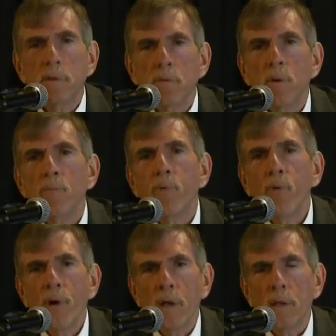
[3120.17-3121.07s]
to a
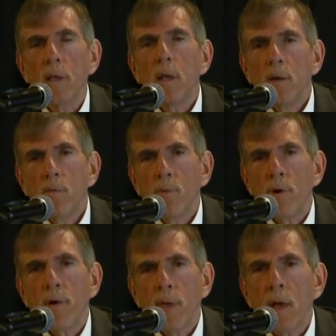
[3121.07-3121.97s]
point
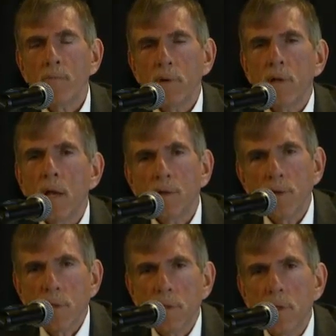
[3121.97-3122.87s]
where that
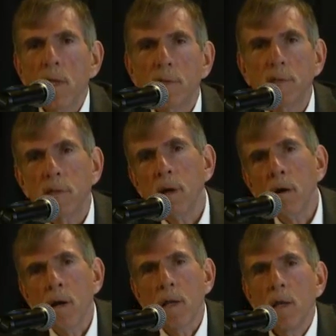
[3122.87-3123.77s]
protection is
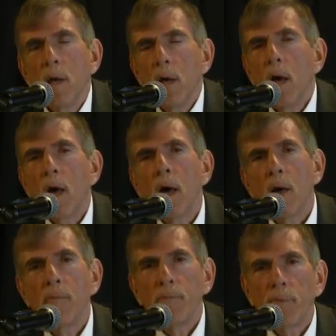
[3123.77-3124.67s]
necessary,
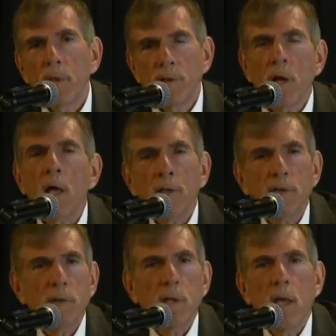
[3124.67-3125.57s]
the
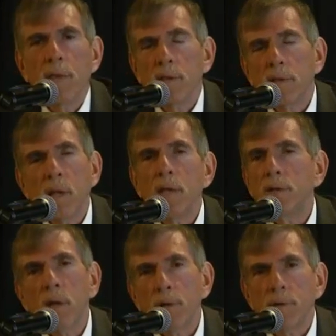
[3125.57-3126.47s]
judge and the state
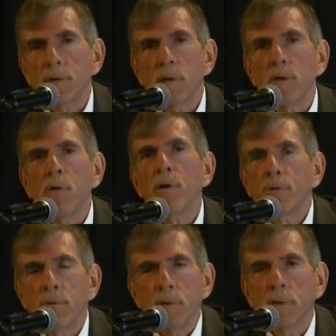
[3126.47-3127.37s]
judges can all
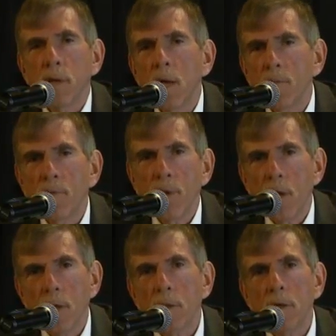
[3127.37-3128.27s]
do the same
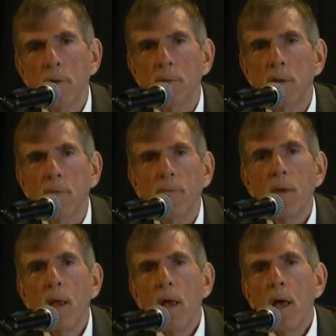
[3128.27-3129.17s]
thing in terms of
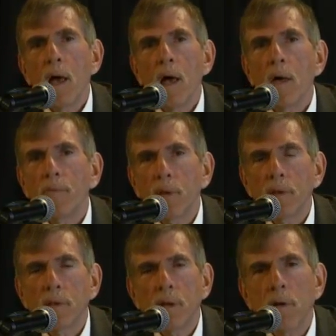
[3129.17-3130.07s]

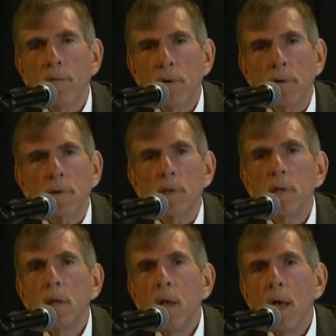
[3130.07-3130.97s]
conservators
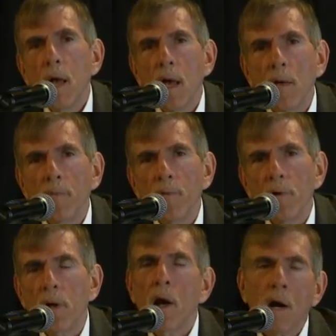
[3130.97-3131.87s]

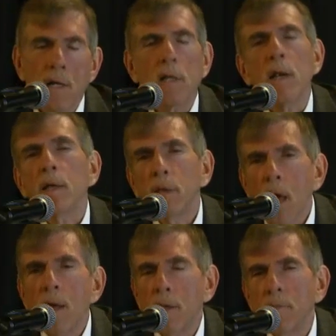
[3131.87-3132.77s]
or guardian ad
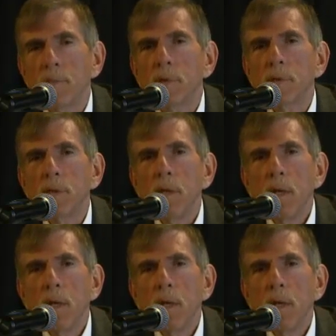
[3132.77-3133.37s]
litems